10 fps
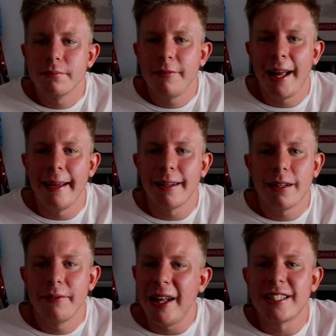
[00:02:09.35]

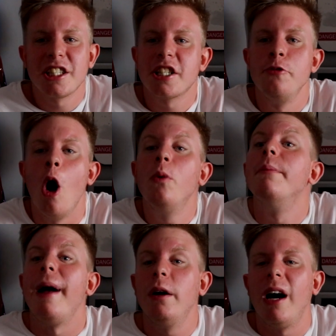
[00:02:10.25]
Like, that's just no
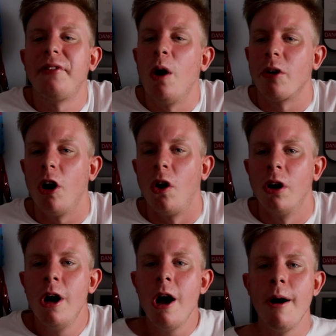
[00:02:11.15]
debate right there at all.